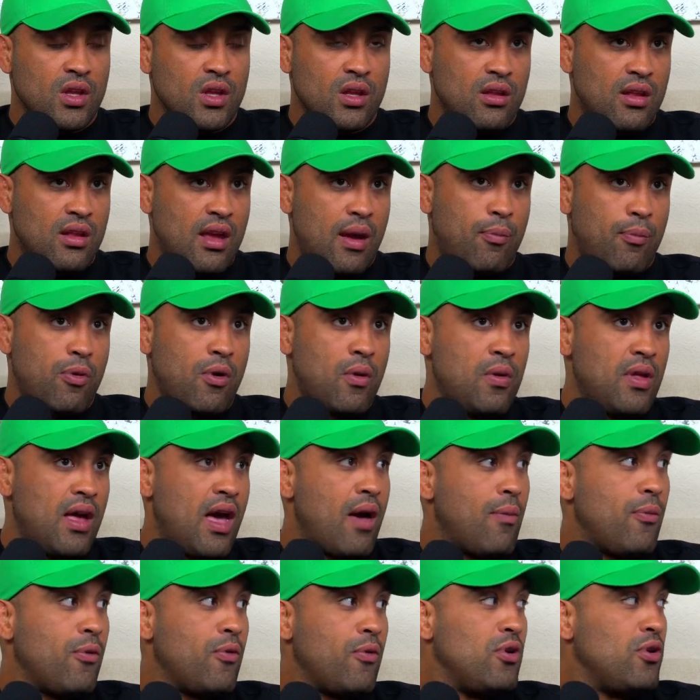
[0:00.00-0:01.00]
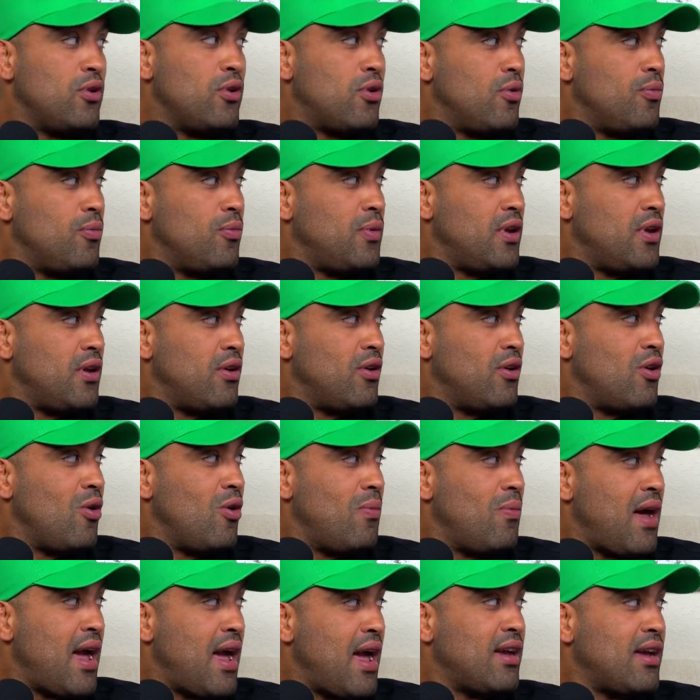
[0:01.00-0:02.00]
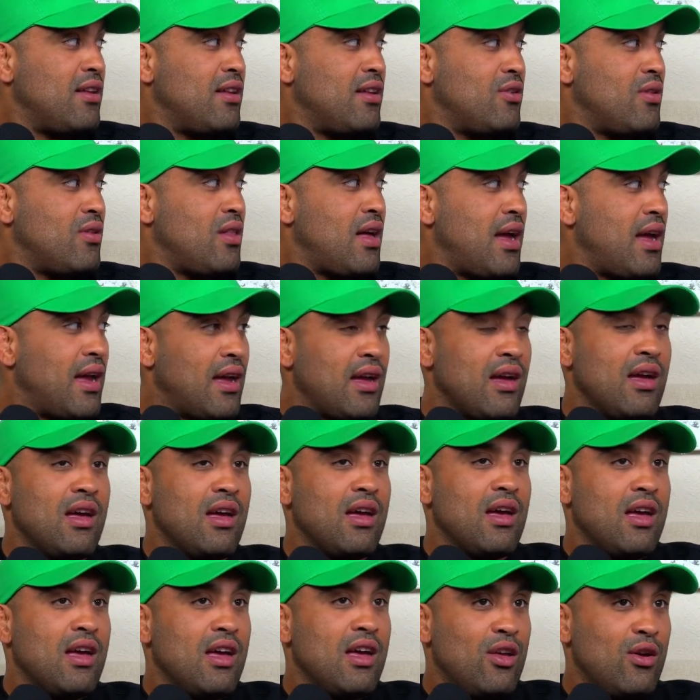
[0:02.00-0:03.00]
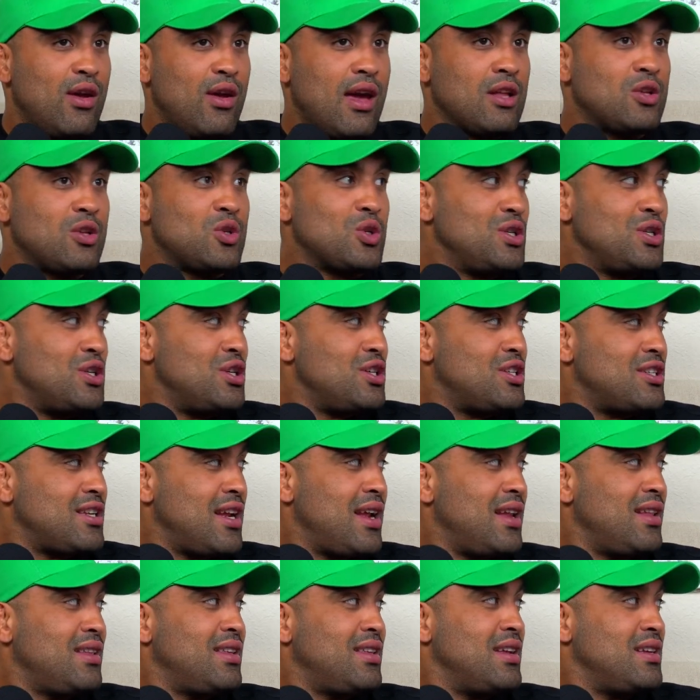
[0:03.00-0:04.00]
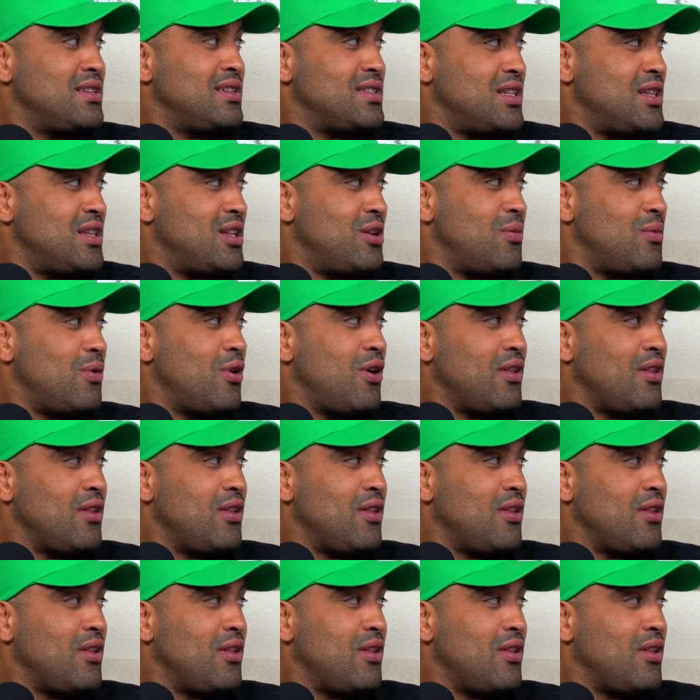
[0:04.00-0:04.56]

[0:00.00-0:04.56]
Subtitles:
That probably happened when you compete. You go back and you're like, you get to understand things a little more.